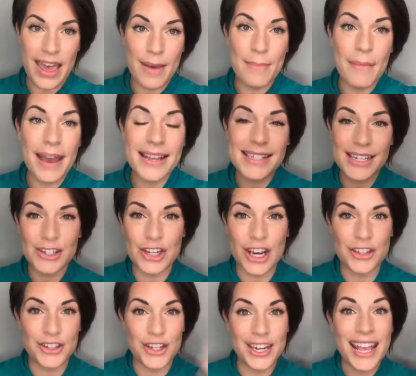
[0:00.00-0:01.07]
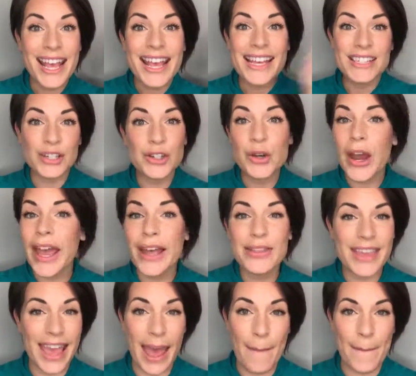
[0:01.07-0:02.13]
And my suggestion is to try out
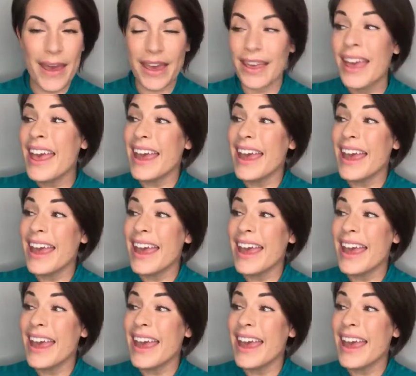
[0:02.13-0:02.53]
the Epic.